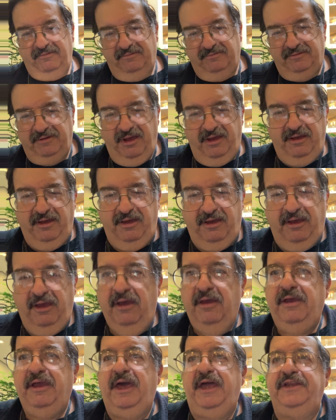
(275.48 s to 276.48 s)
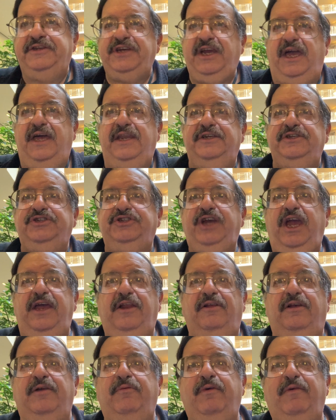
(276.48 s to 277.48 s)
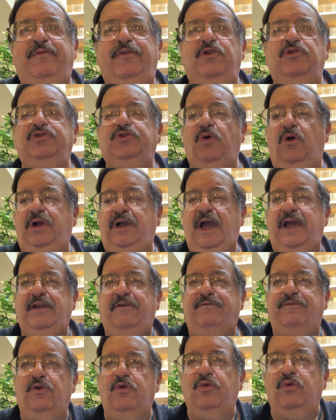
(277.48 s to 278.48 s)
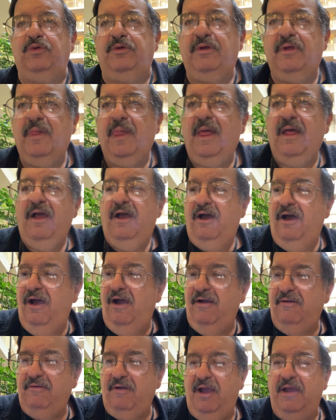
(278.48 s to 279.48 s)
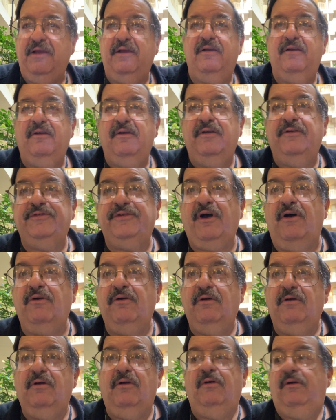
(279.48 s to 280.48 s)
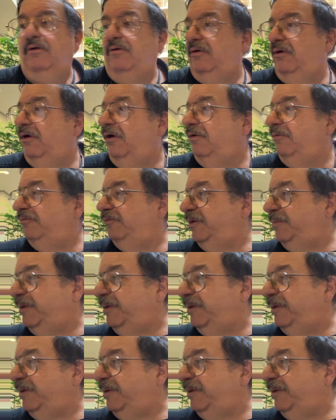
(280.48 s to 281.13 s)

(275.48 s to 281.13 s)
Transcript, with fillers: yeah, yeah, yeah, you got to check out his channel. He reviews all kind of food. All right. So, oh, we